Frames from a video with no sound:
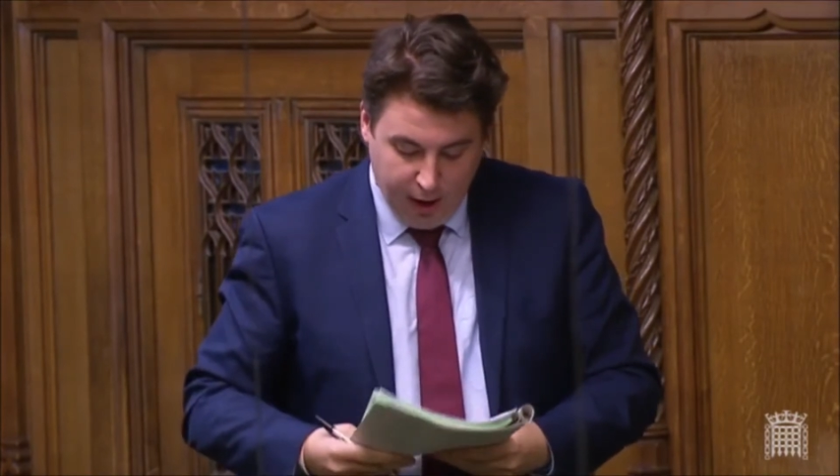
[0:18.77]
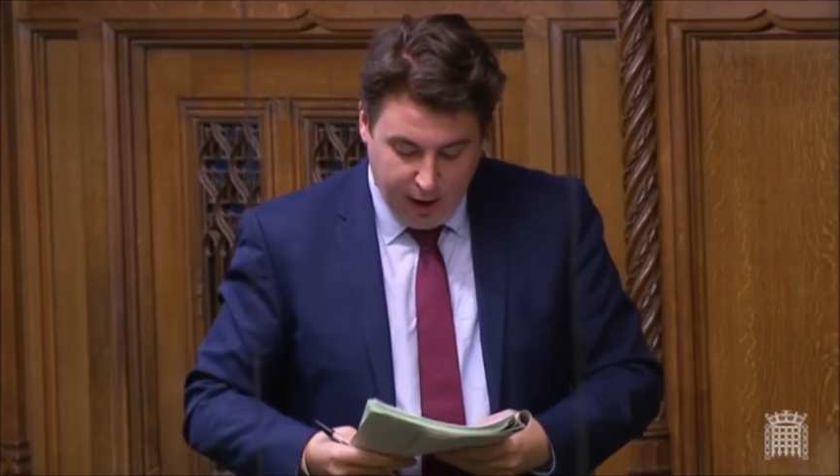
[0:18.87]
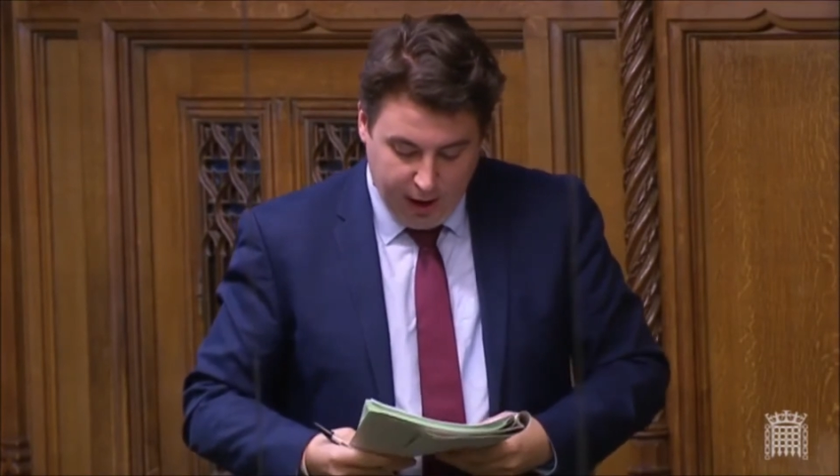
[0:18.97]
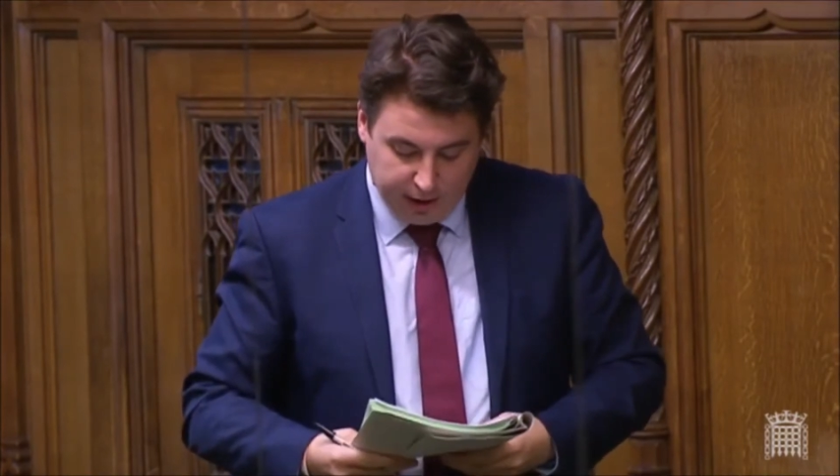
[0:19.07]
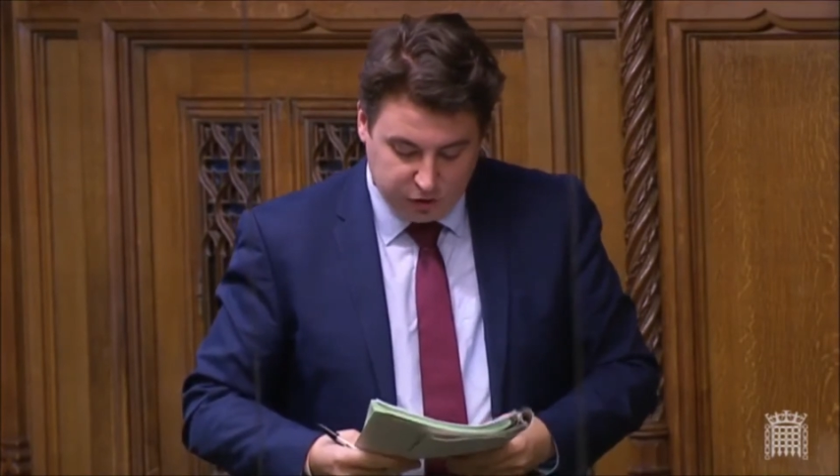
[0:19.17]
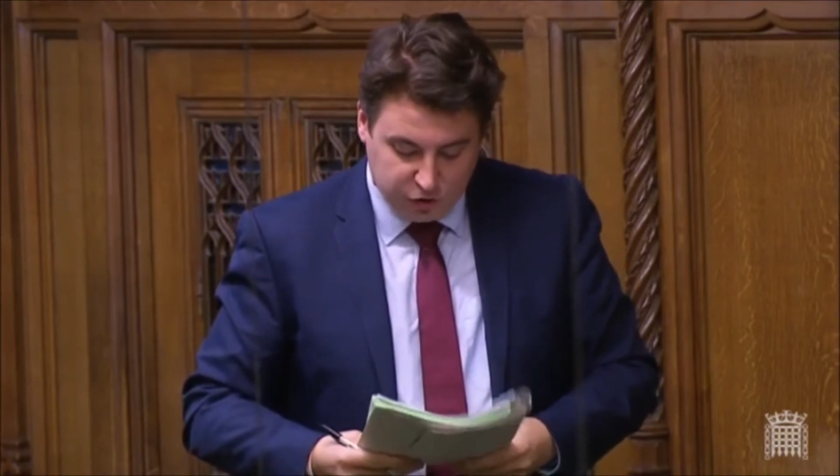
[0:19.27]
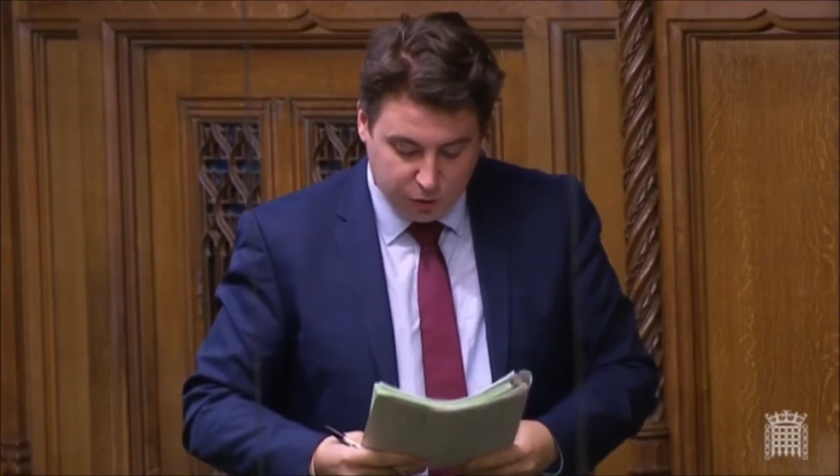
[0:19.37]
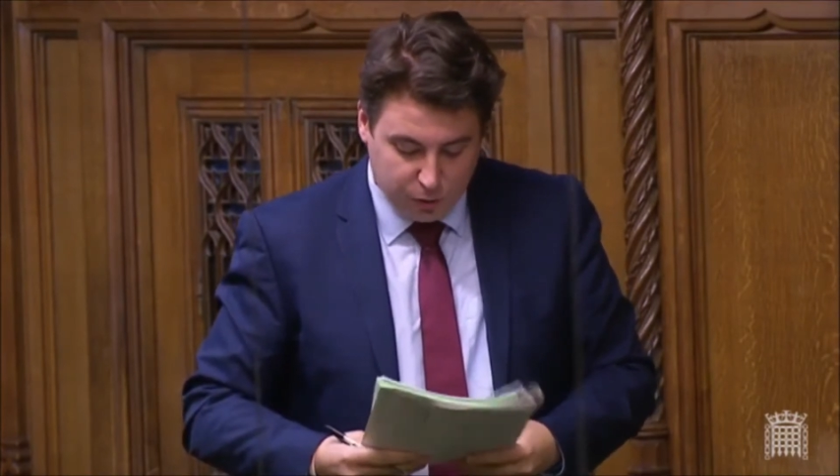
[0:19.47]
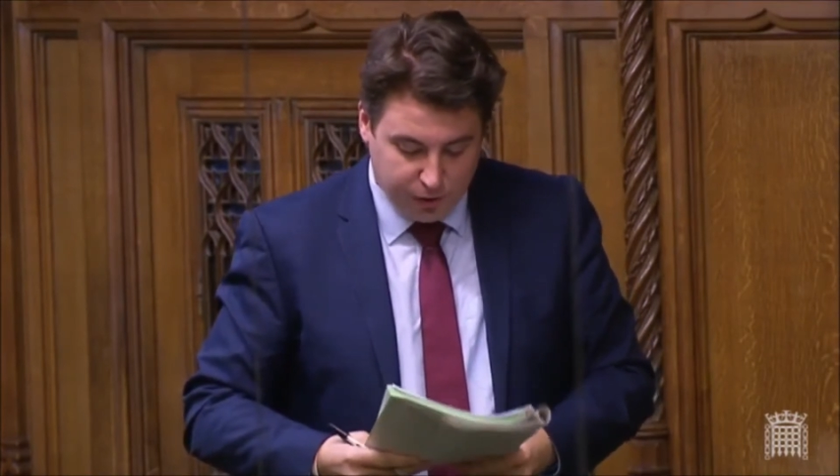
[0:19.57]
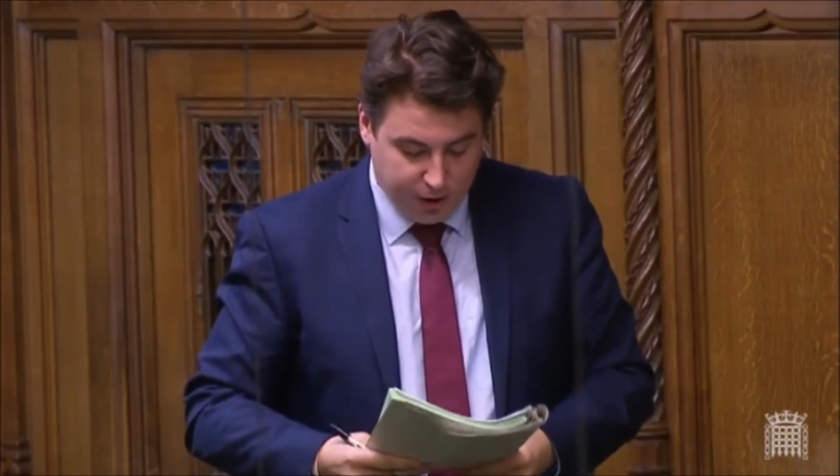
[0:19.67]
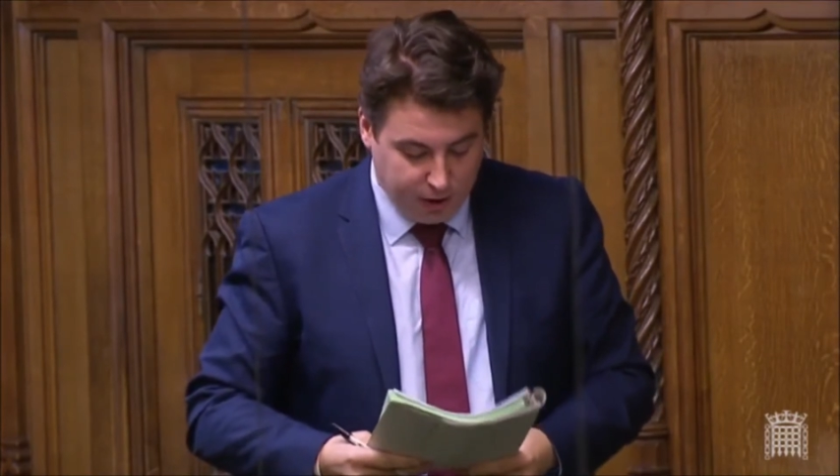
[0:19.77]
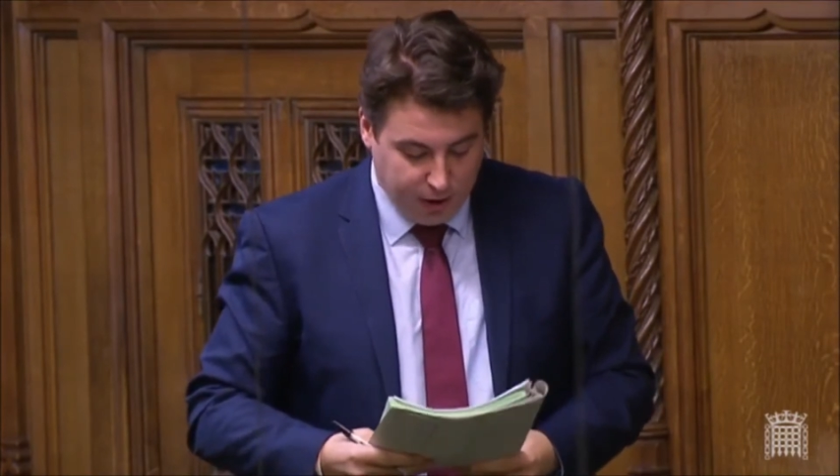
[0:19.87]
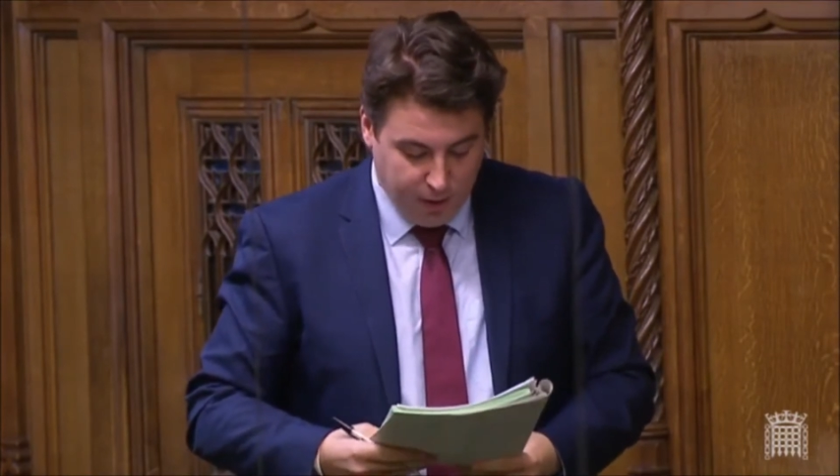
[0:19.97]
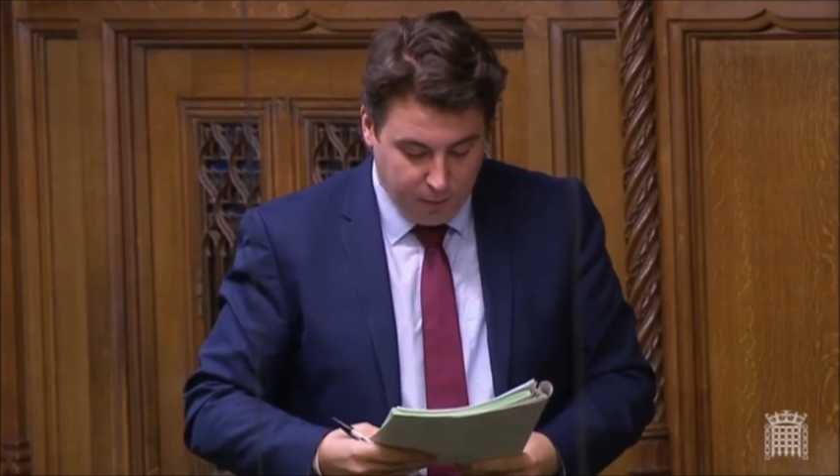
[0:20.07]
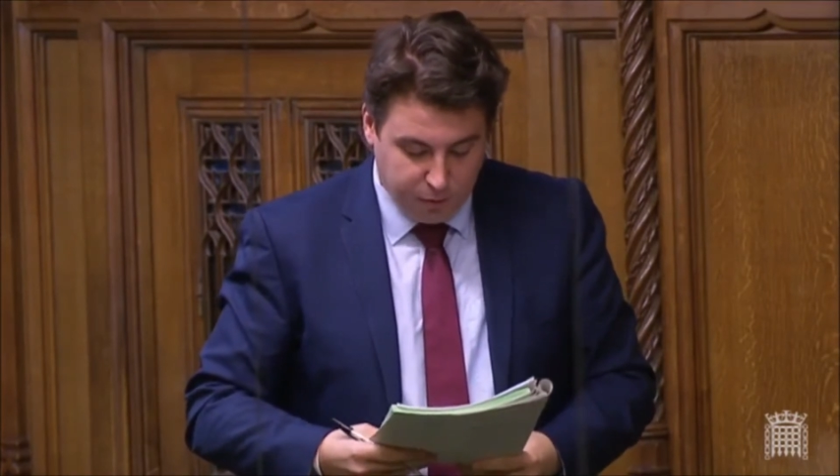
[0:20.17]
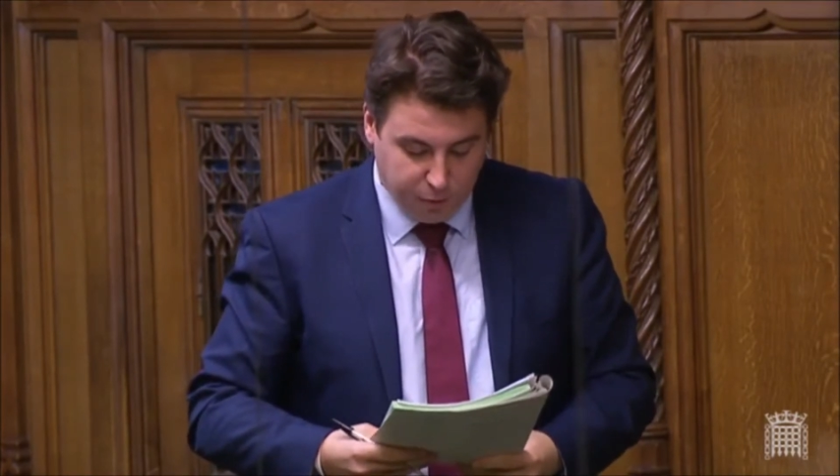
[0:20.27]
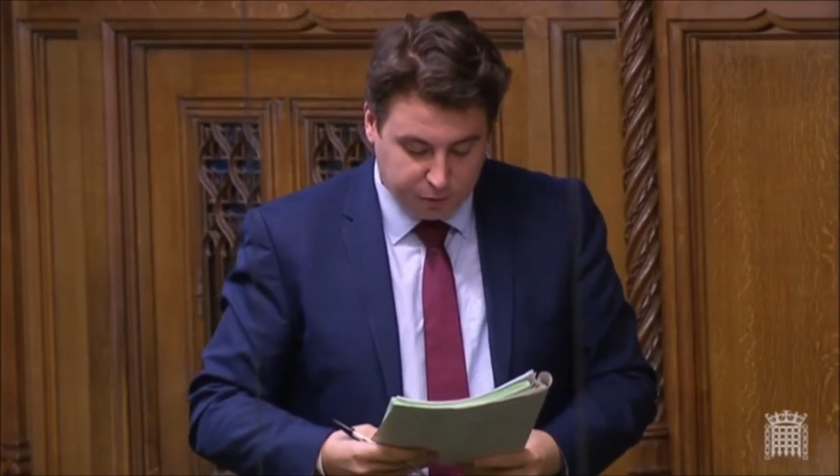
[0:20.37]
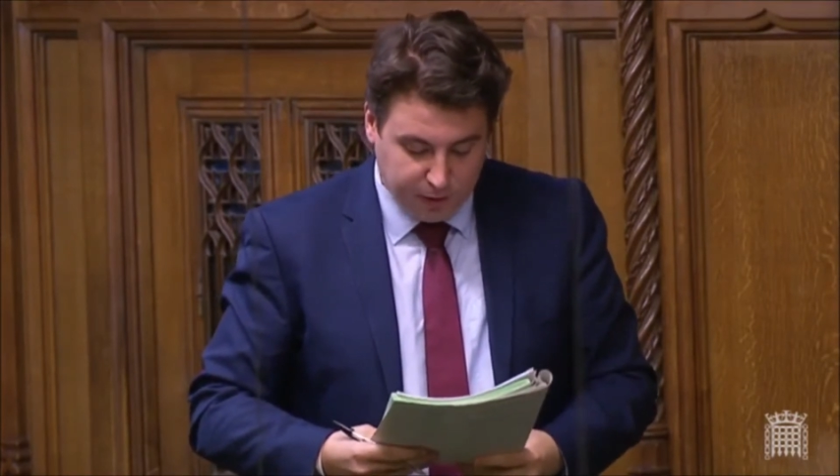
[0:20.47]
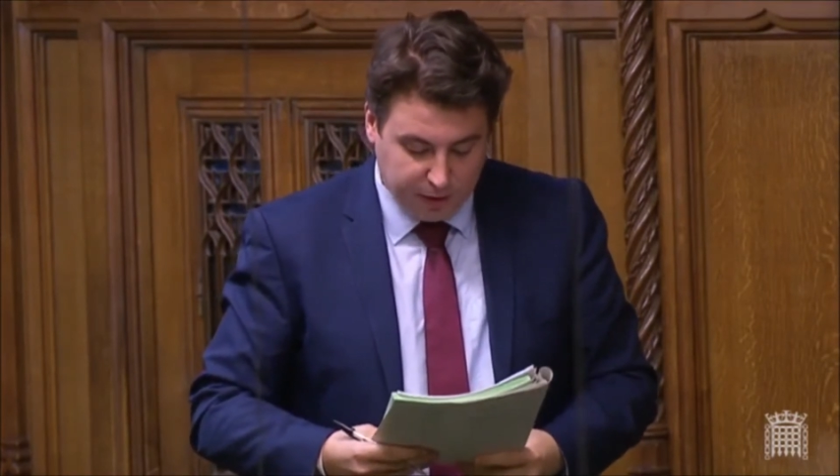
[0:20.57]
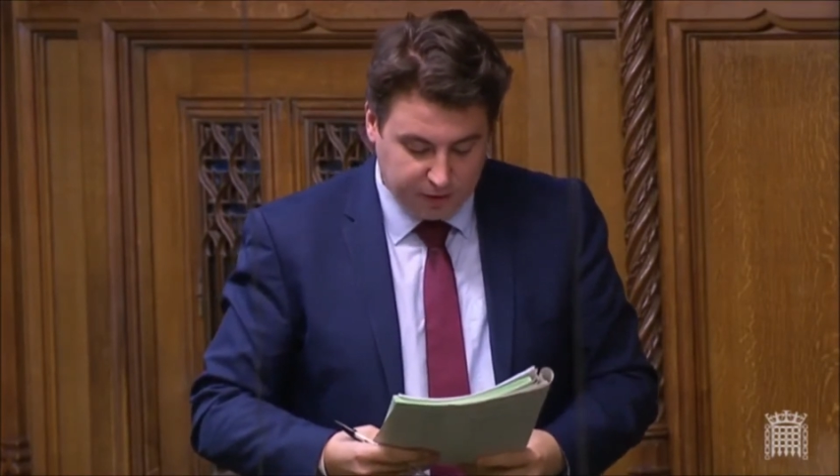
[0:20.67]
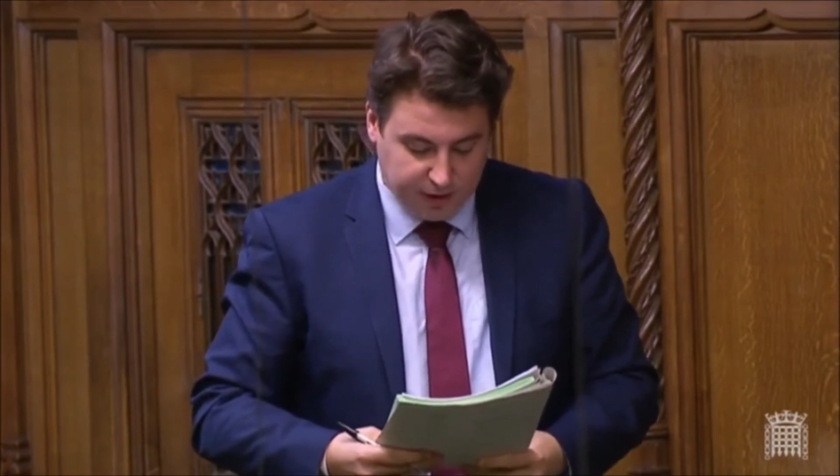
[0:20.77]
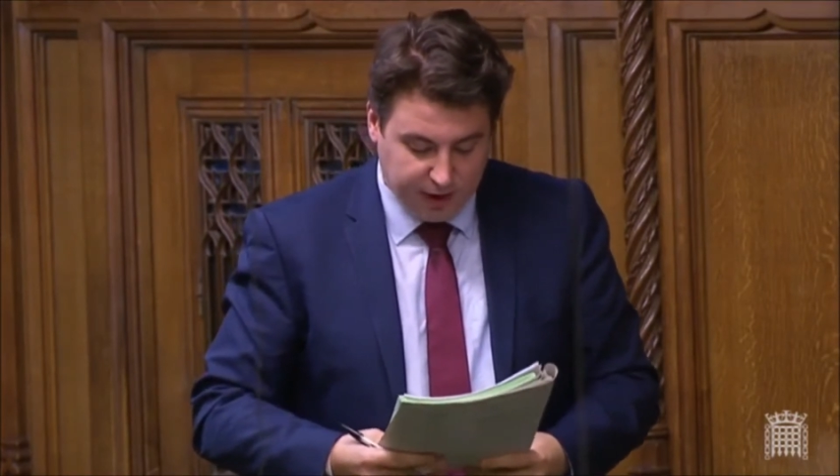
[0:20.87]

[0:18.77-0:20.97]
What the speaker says: and ensure that the prosperity